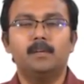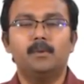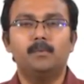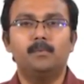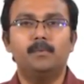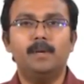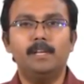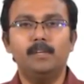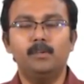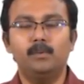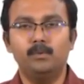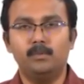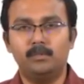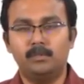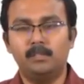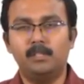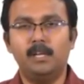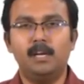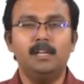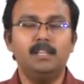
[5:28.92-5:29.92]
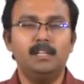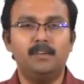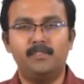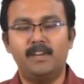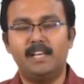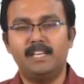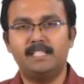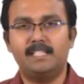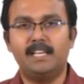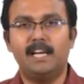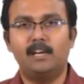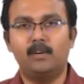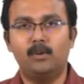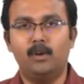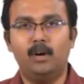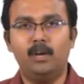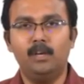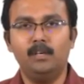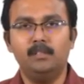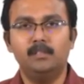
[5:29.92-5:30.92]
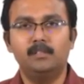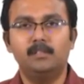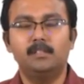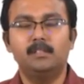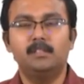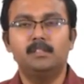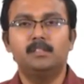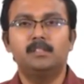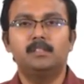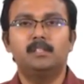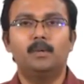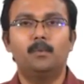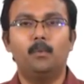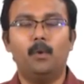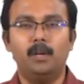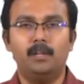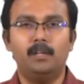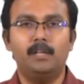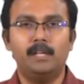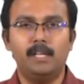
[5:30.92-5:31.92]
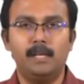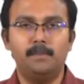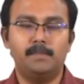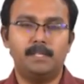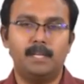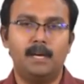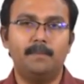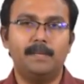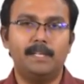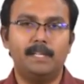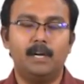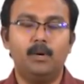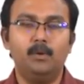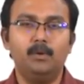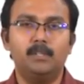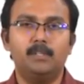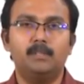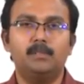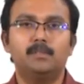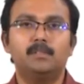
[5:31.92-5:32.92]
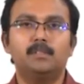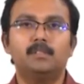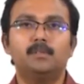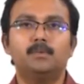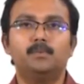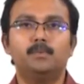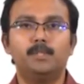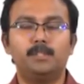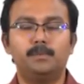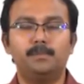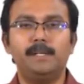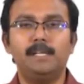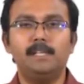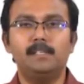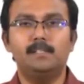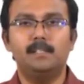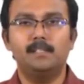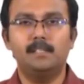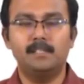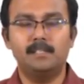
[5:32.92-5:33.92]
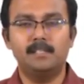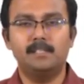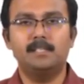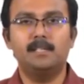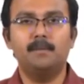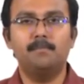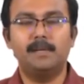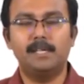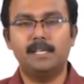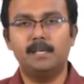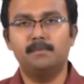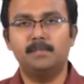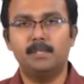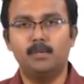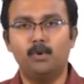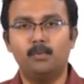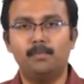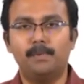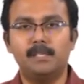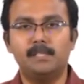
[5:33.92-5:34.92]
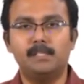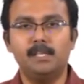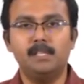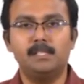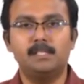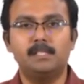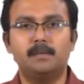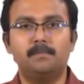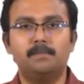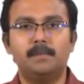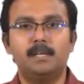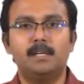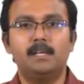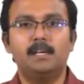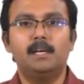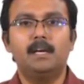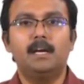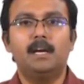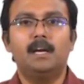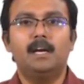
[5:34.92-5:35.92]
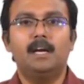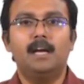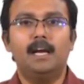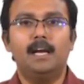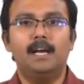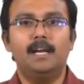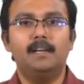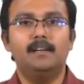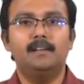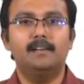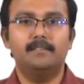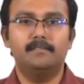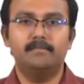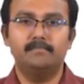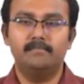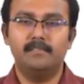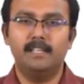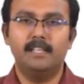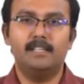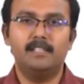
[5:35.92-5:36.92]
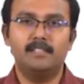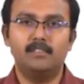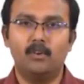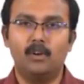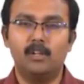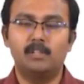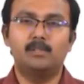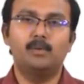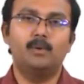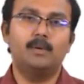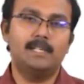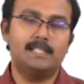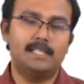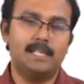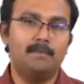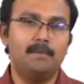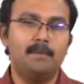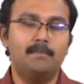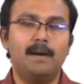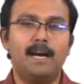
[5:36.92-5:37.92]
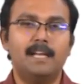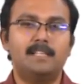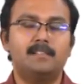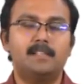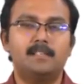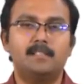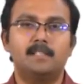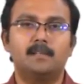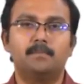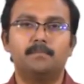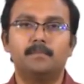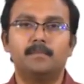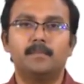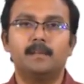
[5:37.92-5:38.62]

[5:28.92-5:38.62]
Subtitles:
When you turn the flush tank on, the water keeps coming out, which means the system becomes an open system, and there is also a semi batch system.